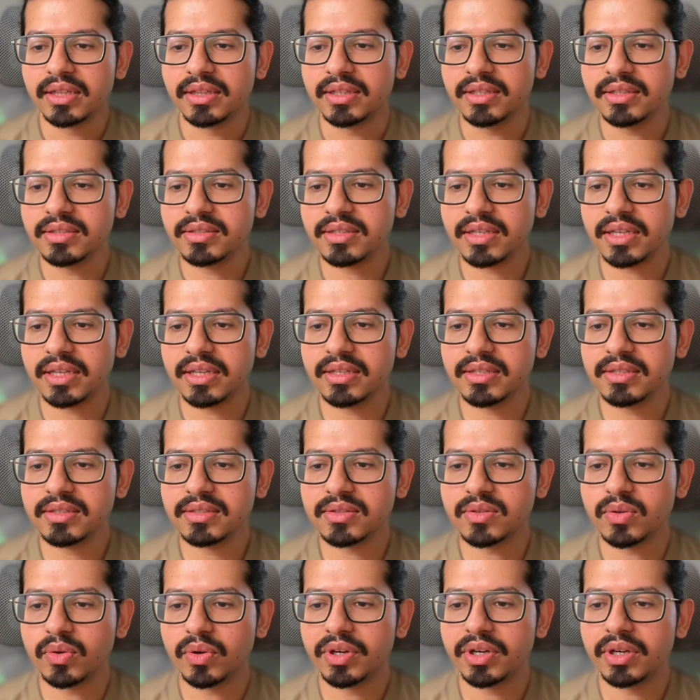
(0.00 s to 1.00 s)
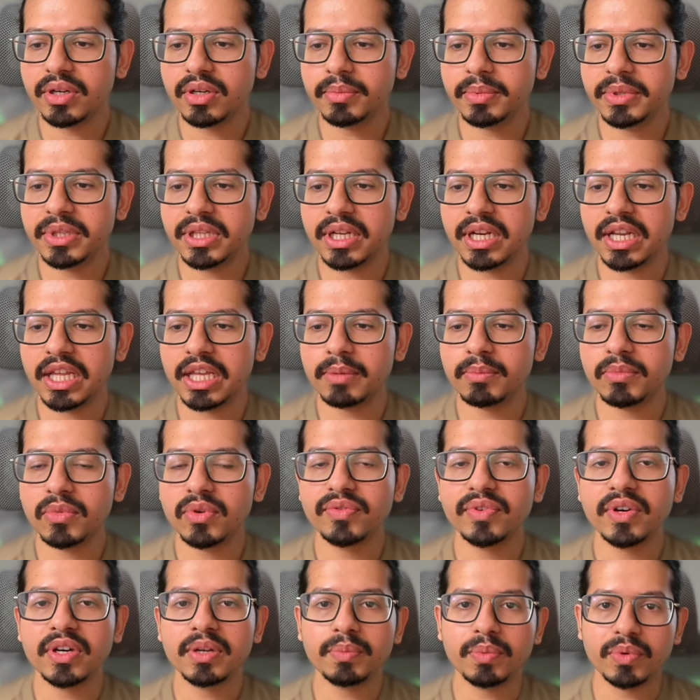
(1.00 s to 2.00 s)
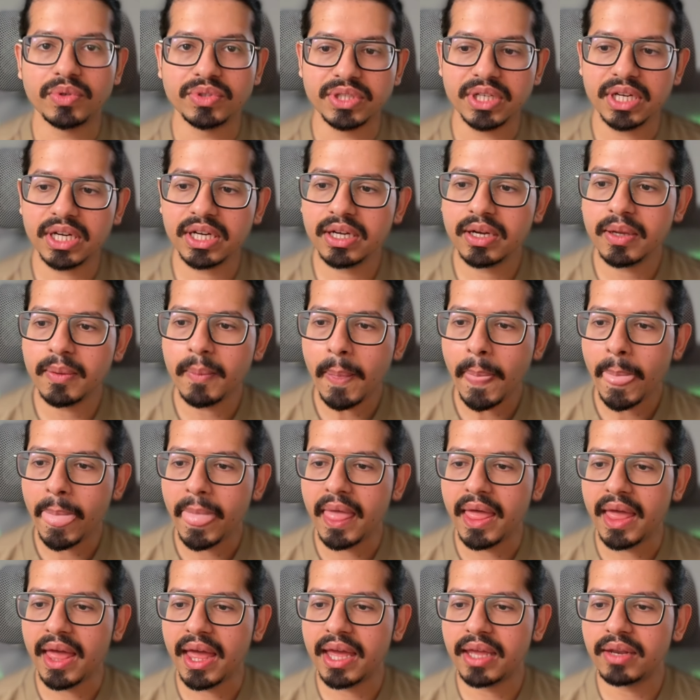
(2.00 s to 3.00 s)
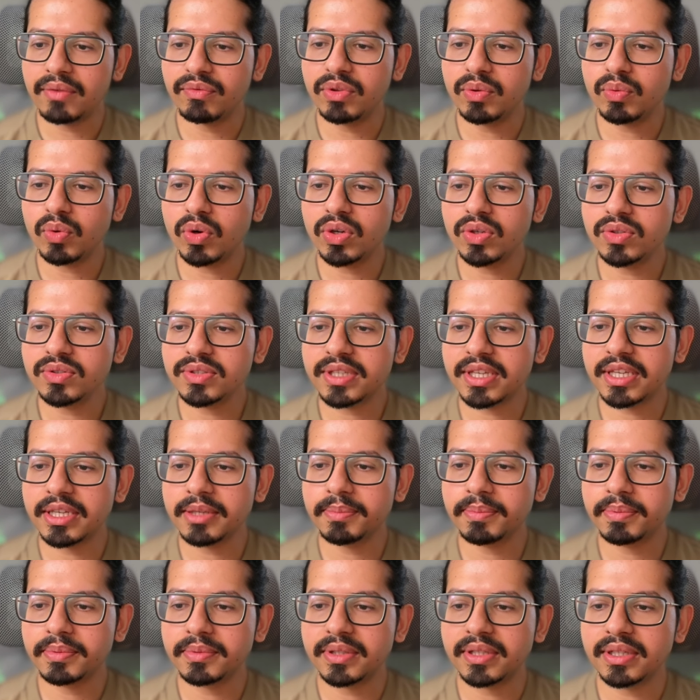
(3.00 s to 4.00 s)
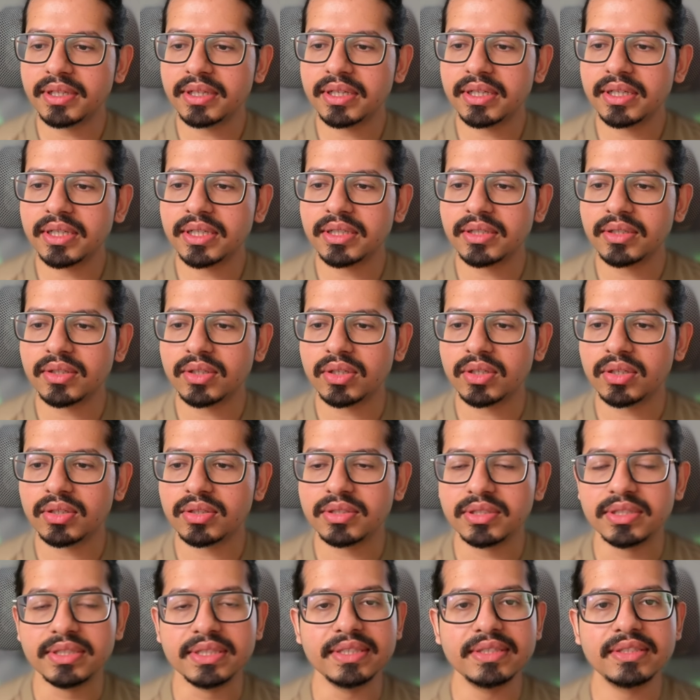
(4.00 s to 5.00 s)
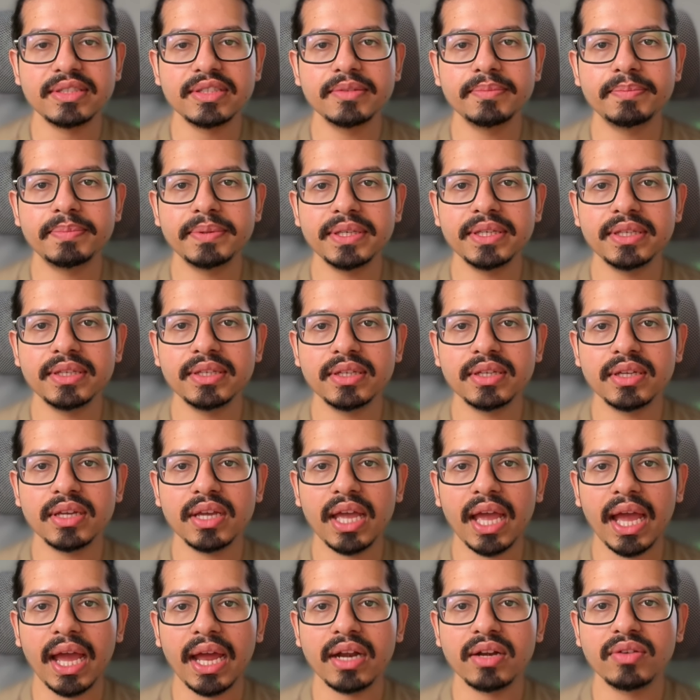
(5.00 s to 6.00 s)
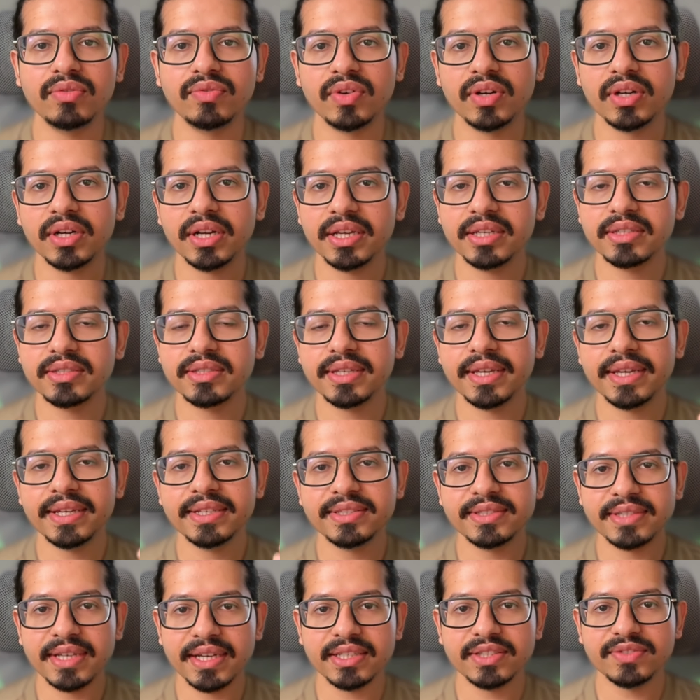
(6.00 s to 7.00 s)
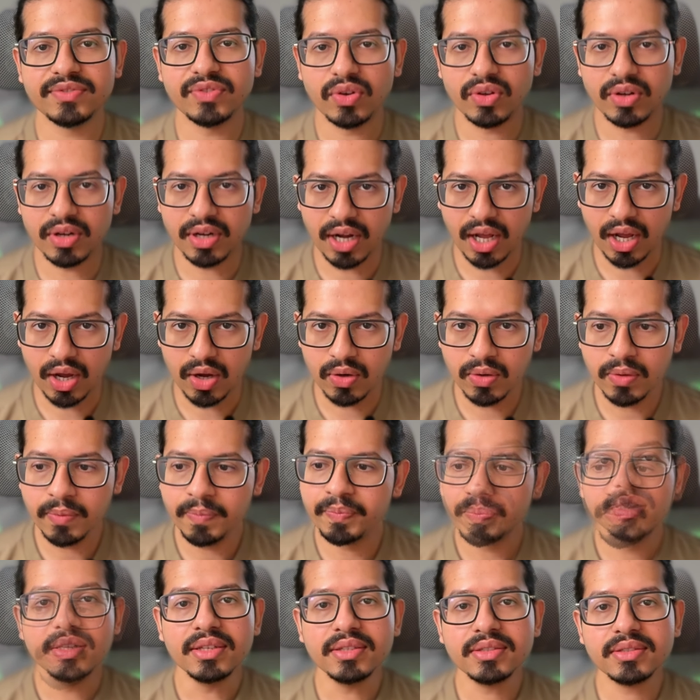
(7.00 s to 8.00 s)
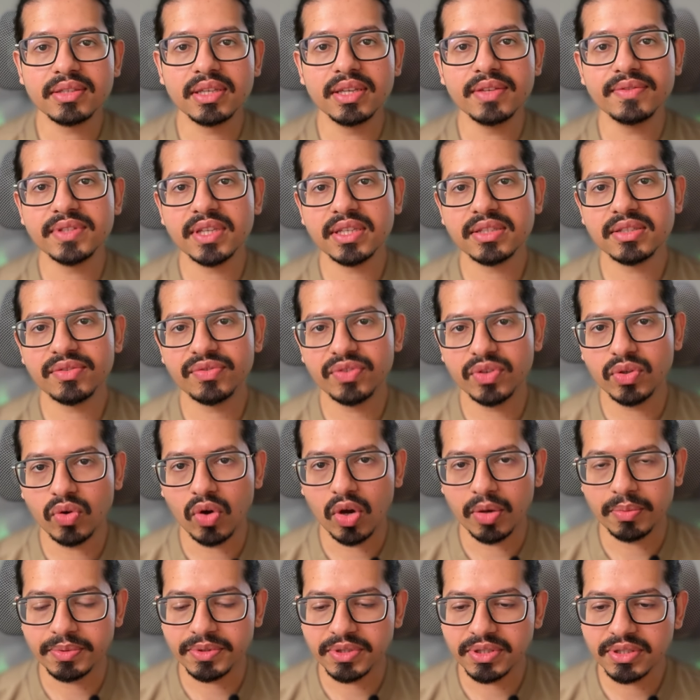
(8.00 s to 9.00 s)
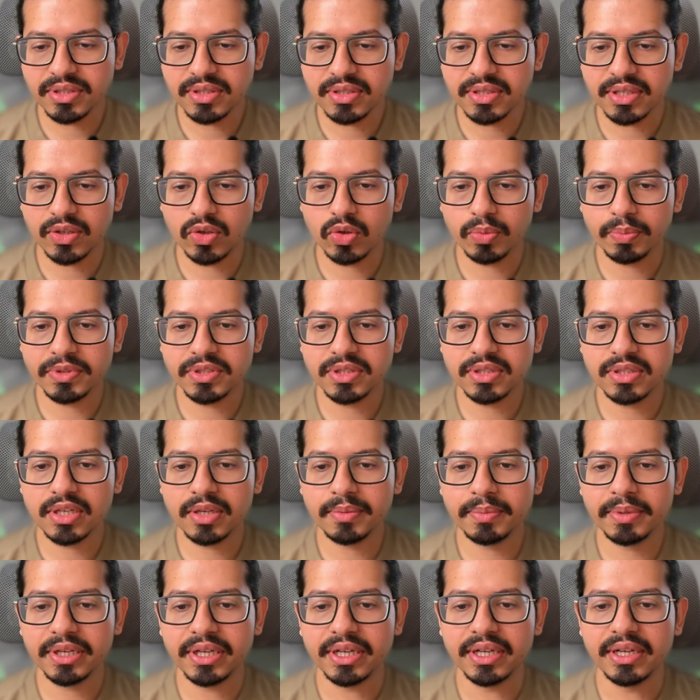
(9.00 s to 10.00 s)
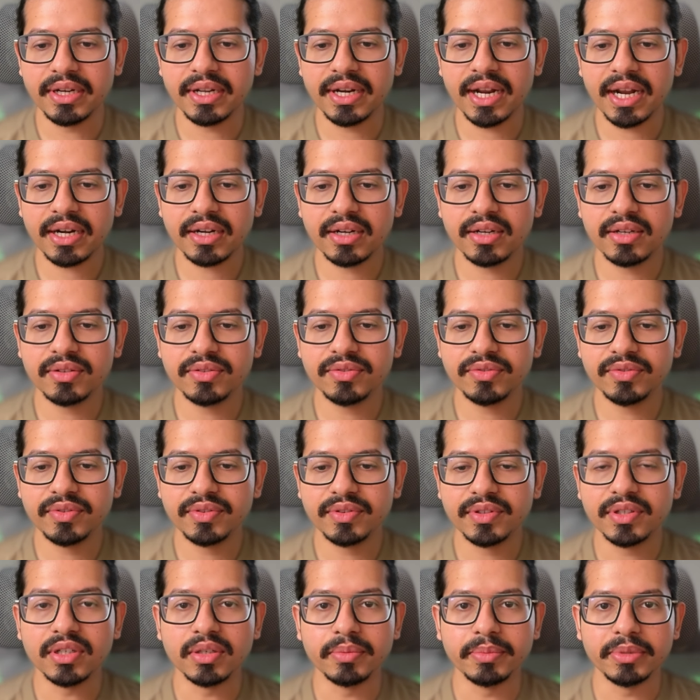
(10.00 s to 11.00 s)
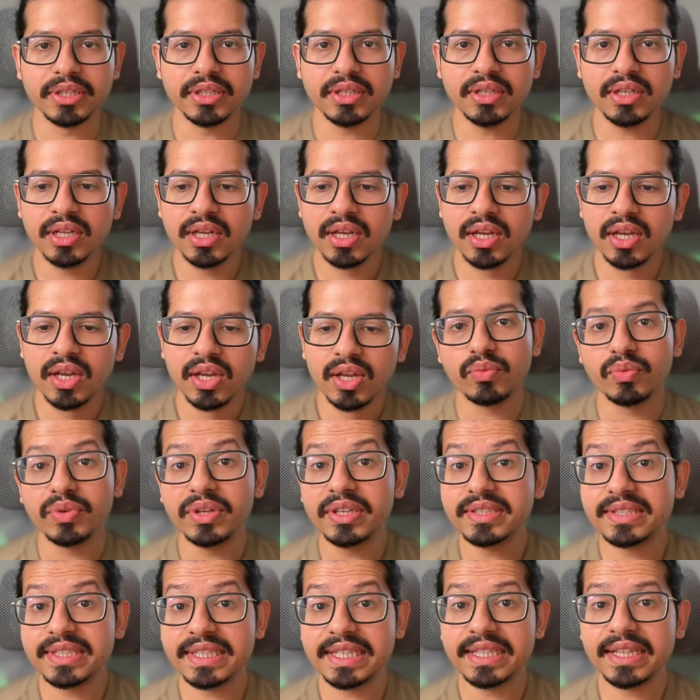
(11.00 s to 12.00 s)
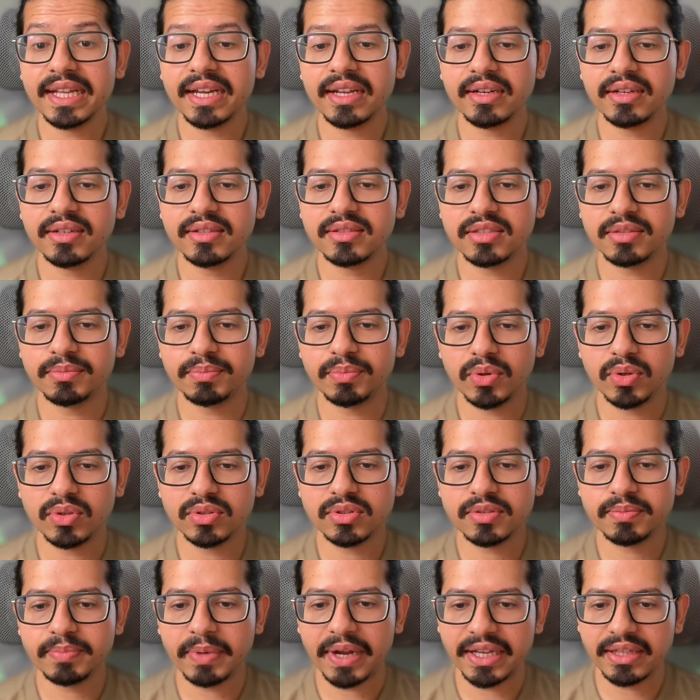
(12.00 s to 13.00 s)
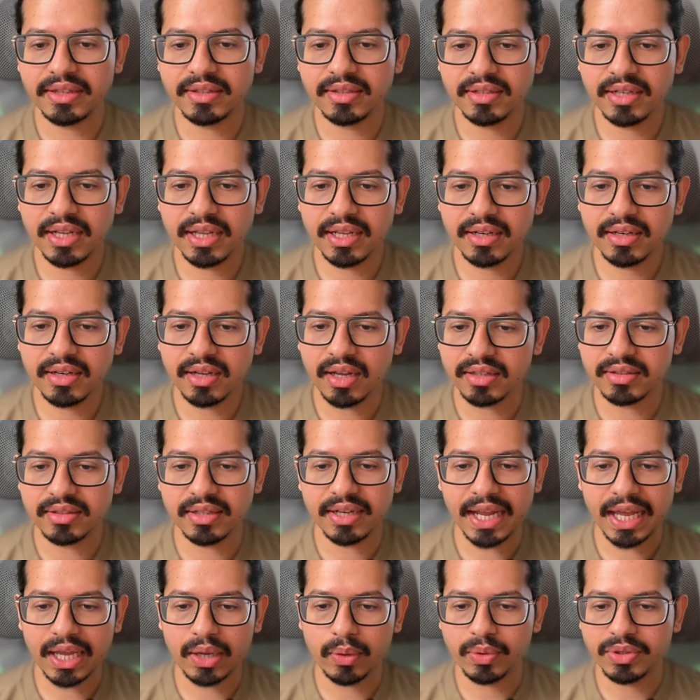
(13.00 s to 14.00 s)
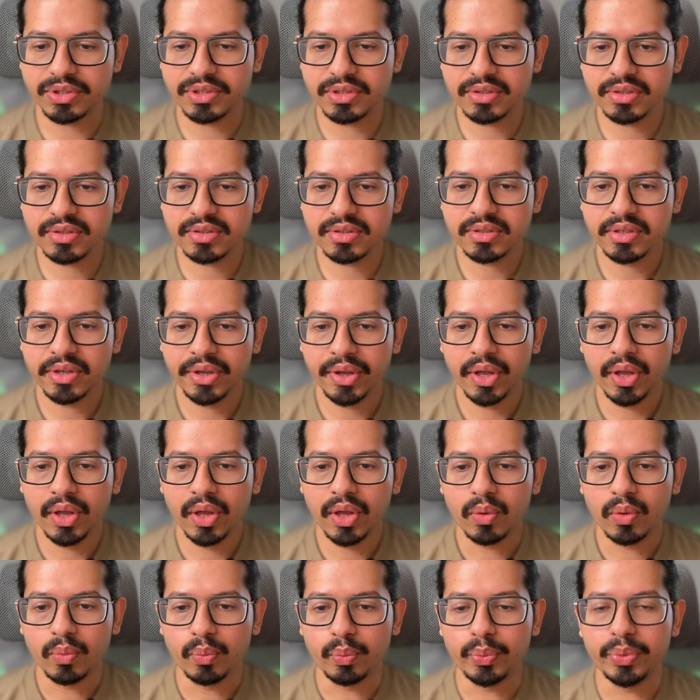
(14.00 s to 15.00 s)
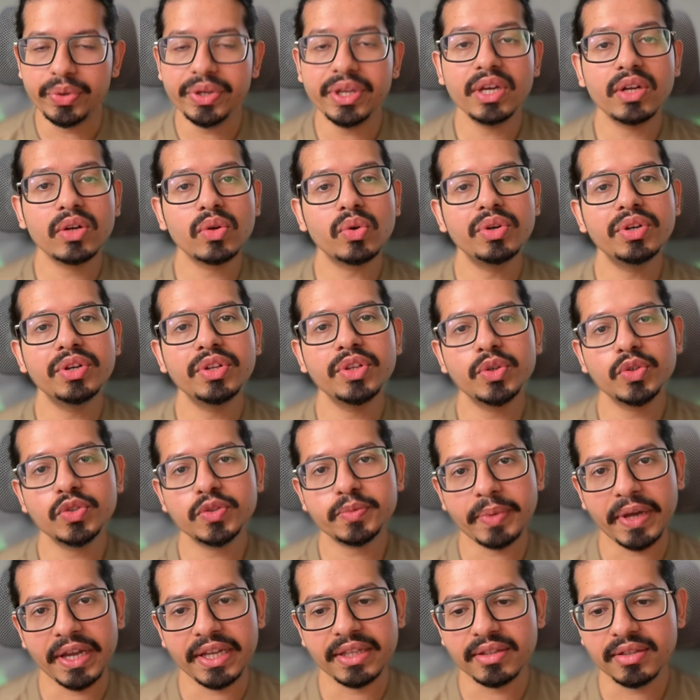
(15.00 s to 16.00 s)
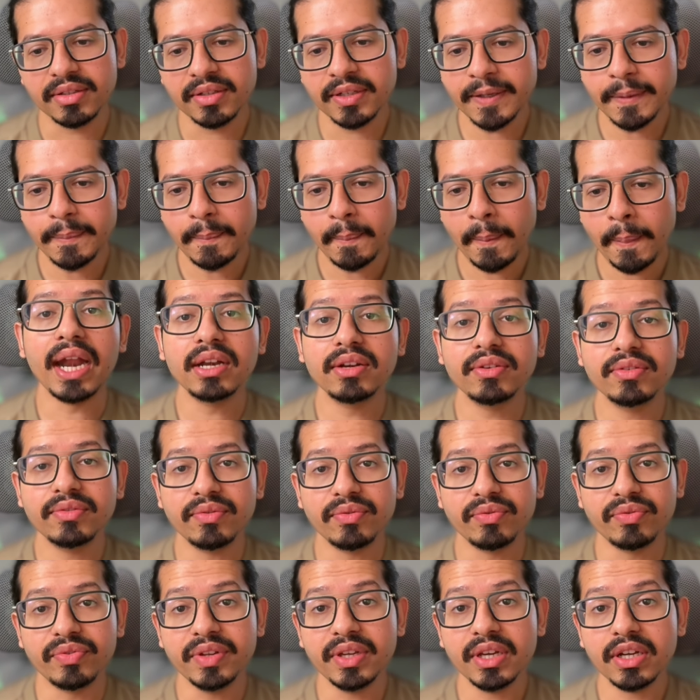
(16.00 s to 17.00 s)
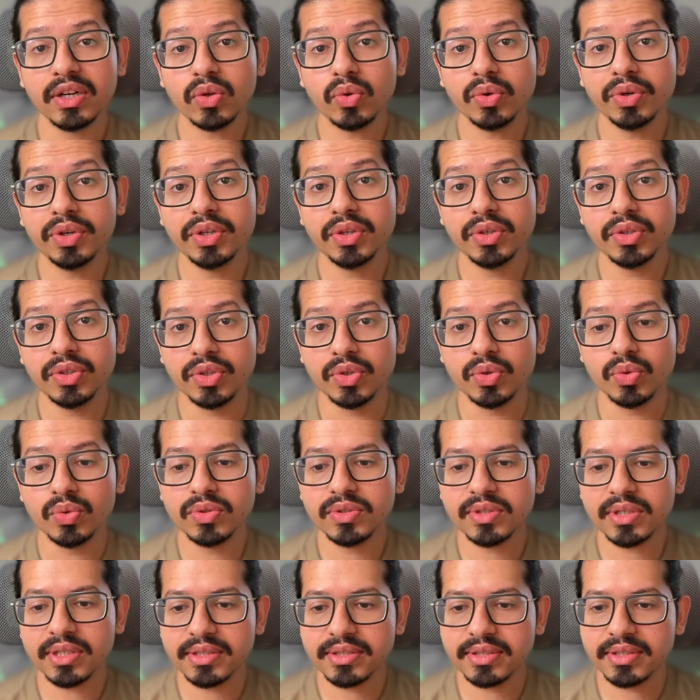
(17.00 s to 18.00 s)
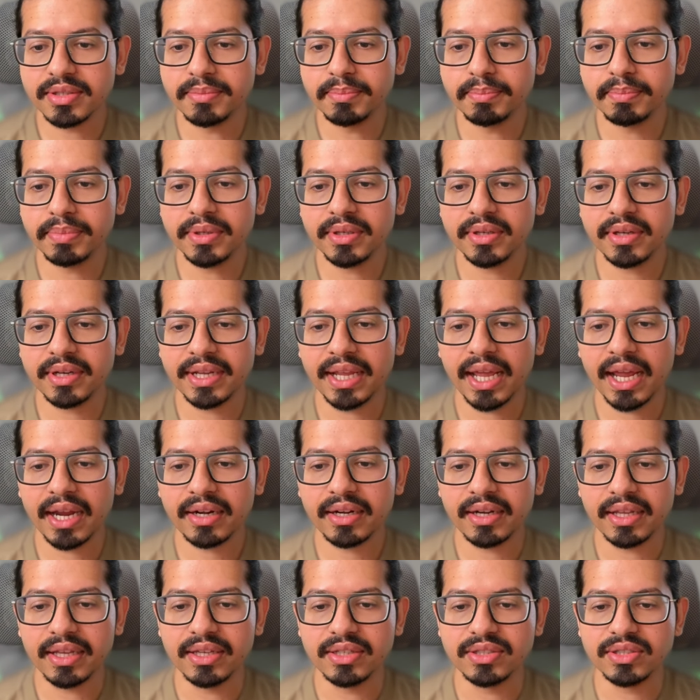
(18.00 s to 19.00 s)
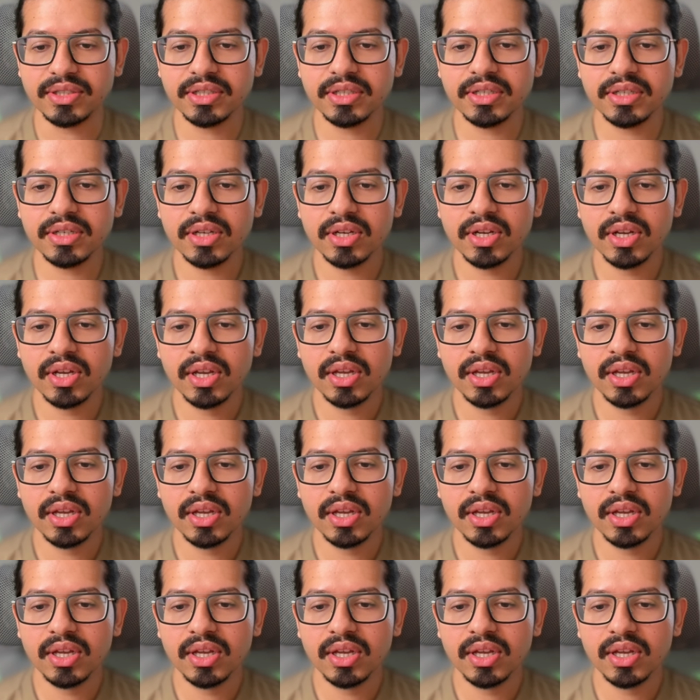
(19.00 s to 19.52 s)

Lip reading: This is going to be the name of our project, and we want to skip the GCP and Vertex CI checks for now. This gives us a few options. It opens up an interactive terminal. We see that it supports Python and other languages. We are going to use Python, and we are going to use a simple React agent.